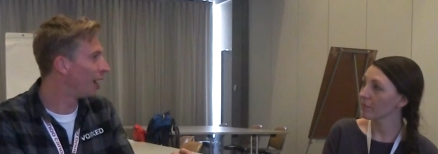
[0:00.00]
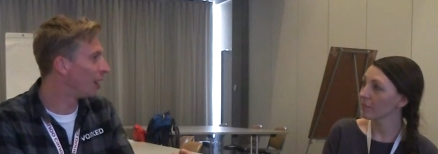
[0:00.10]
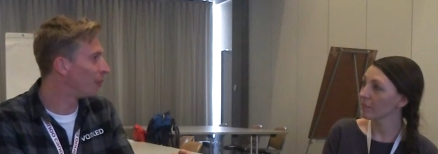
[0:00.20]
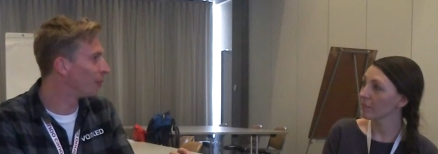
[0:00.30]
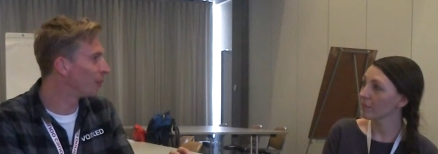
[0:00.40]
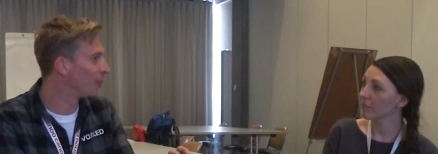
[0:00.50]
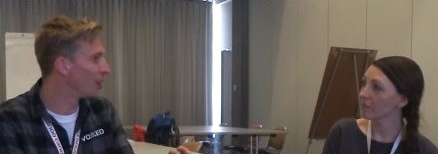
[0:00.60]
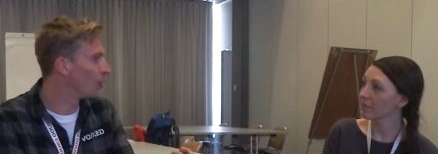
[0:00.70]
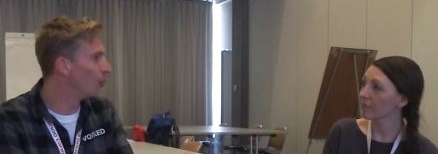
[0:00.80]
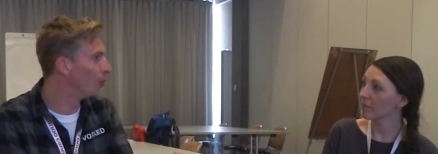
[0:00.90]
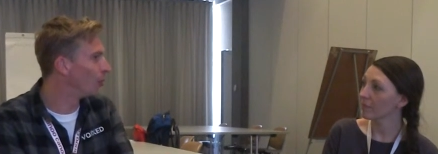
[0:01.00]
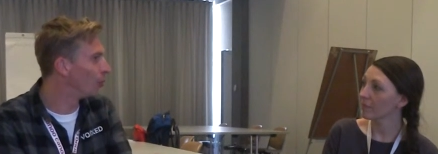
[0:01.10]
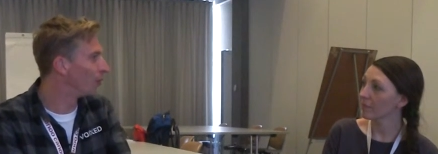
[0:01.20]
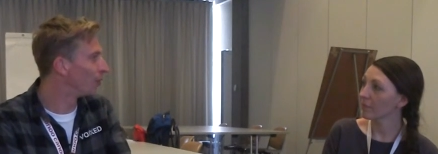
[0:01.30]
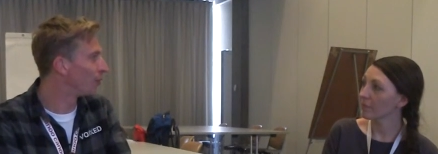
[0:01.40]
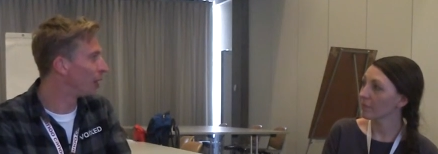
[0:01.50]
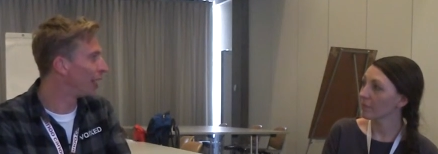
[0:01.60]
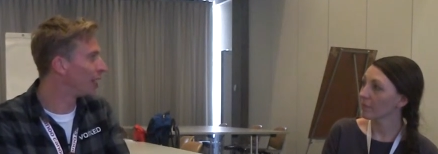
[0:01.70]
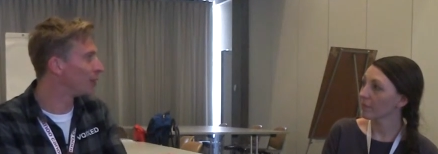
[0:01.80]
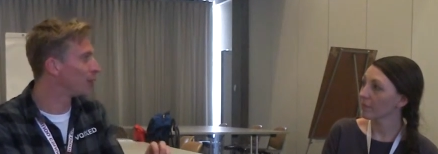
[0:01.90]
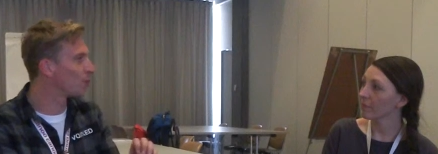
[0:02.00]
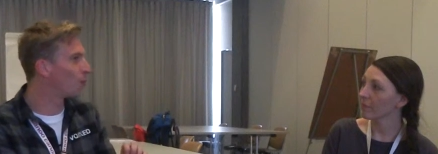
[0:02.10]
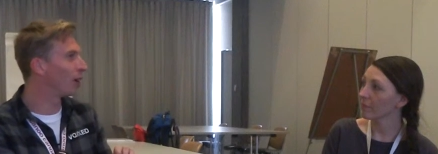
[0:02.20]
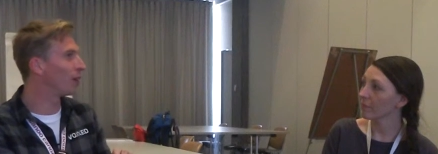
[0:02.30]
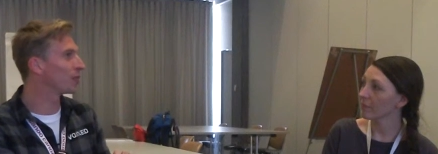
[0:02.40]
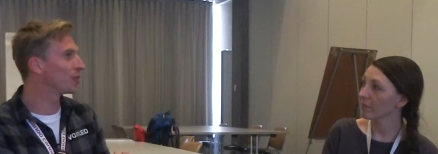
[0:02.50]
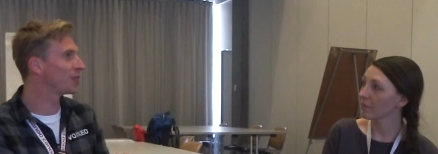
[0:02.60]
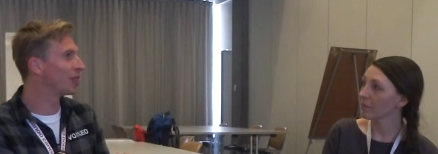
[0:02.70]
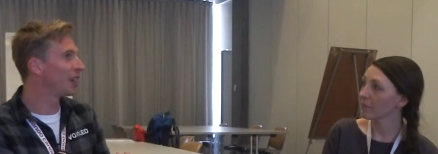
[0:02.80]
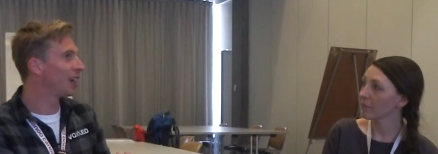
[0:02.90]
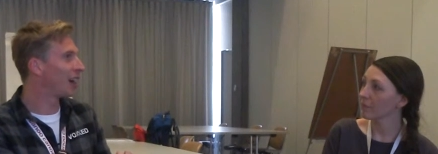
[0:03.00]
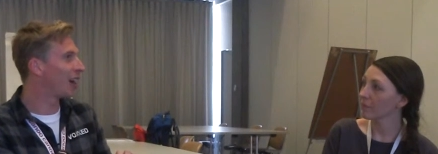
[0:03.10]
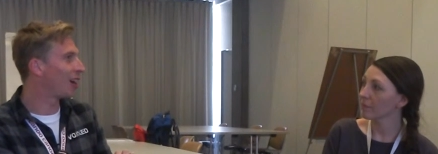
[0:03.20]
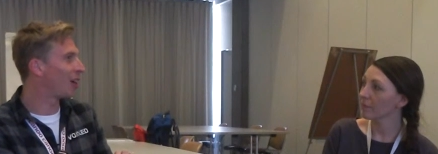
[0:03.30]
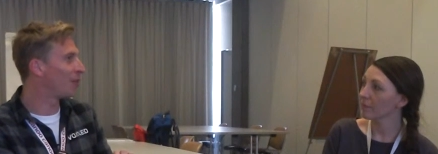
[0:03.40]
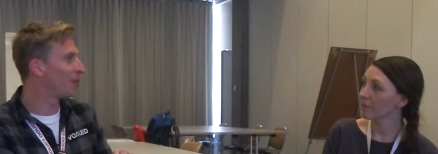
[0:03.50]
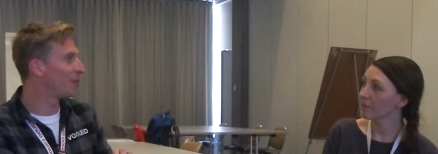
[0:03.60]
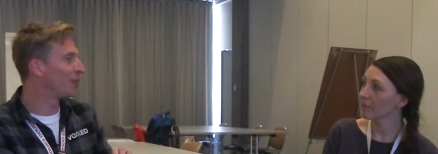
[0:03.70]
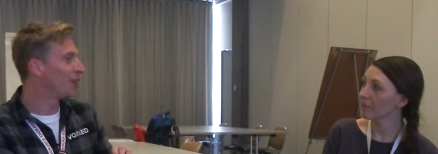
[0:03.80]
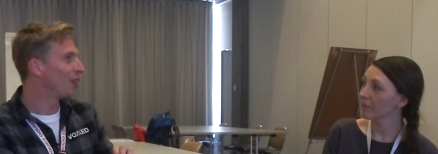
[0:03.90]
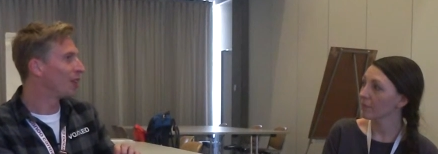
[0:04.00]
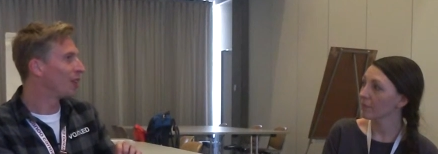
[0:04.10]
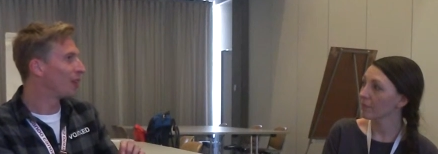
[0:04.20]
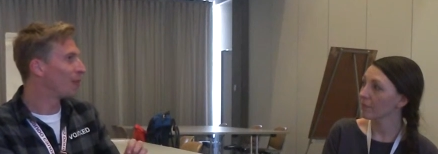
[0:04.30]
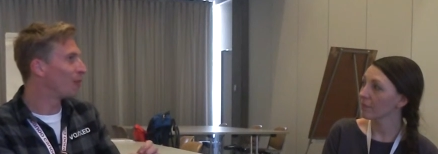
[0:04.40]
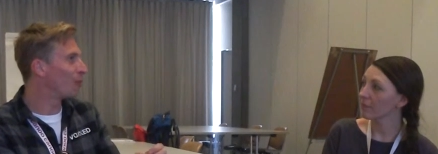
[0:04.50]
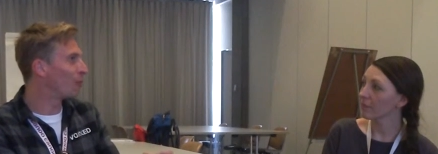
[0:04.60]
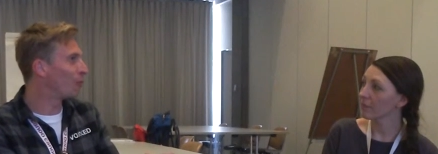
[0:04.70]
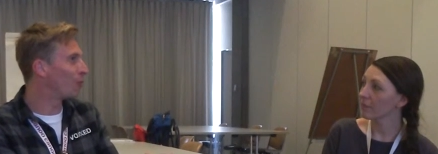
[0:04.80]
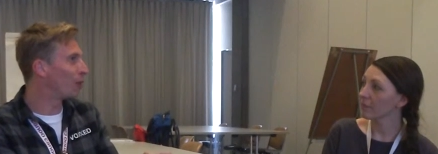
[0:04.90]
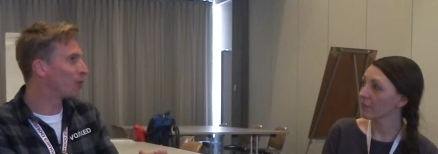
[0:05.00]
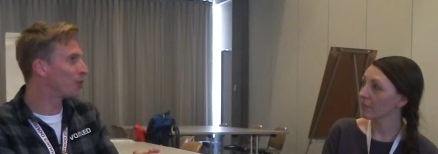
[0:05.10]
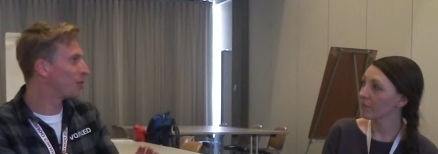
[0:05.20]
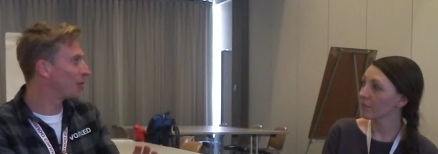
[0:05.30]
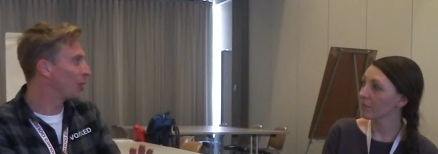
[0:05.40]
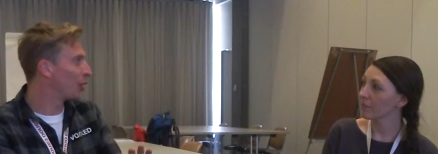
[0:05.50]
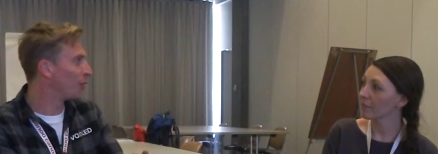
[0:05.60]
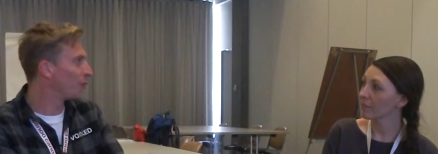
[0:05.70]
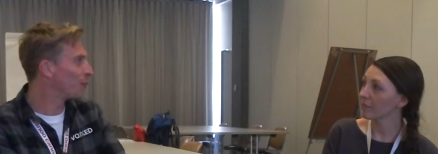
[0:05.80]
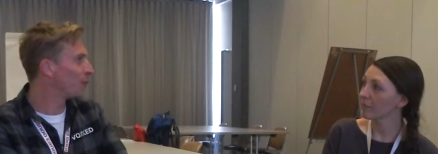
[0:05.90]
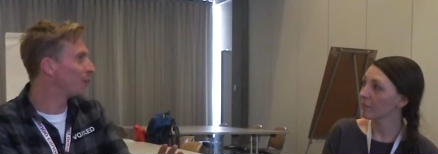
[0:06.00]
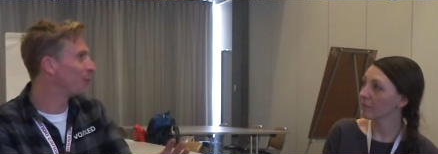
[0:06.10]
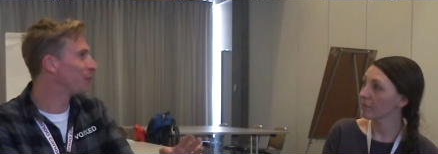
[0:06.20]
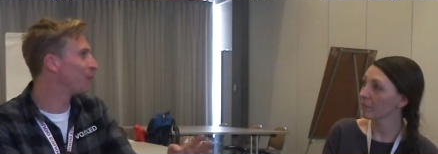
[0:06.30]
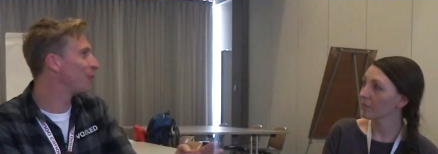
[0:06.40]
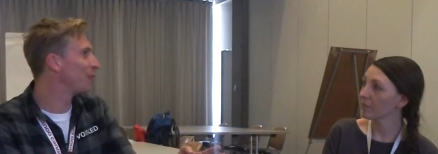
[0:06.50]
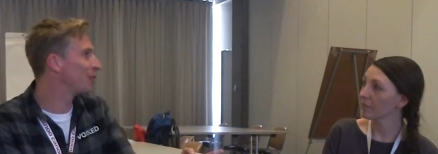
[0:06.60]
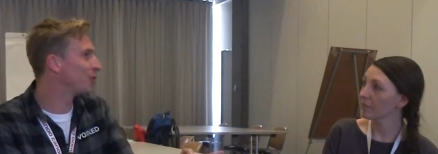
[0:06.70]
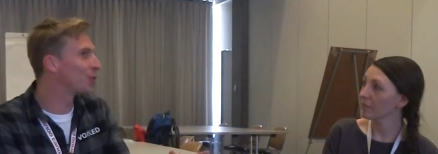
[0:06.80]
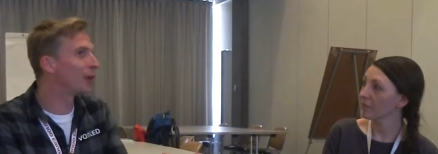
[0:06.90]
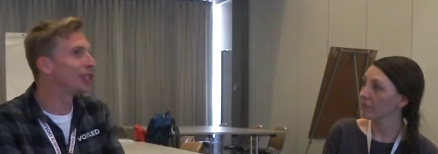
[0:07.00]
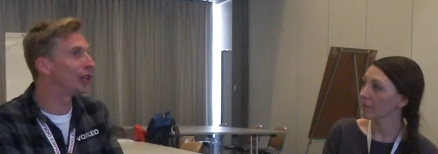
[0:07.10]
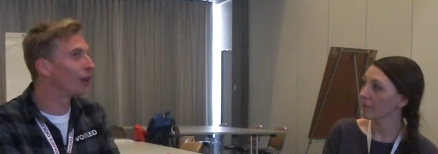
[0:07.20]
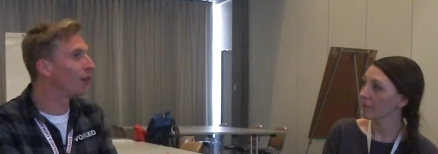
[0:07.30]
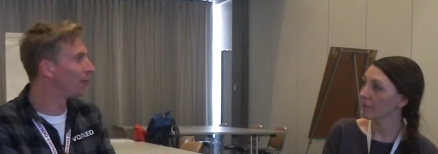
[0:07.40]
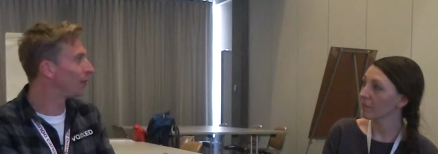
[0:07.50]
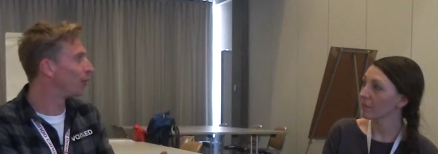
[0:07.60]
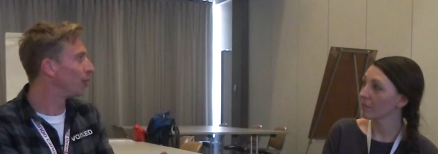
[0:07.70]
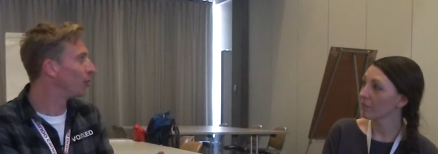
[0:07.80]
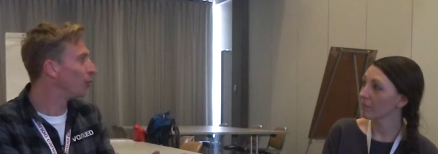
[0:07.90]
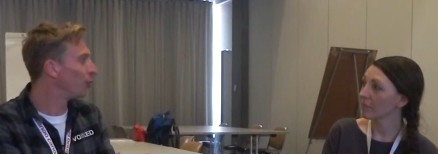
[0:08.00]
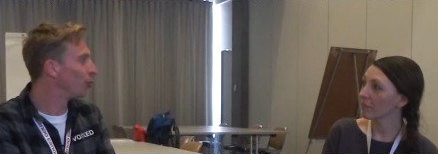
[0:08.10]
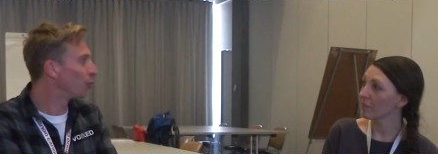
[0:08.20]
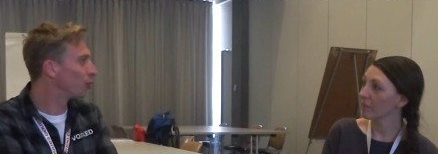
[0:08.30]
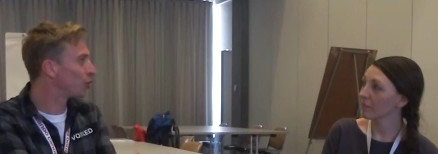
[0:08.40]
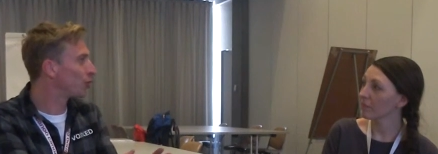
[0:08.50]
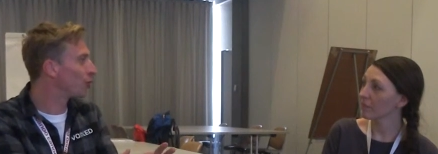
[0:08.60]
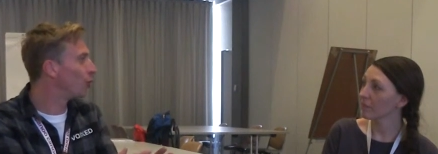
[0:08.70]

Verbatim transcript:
Speaker 1: um, all, all of the right elements whilst, um, whilst kind of switching off or, or, or just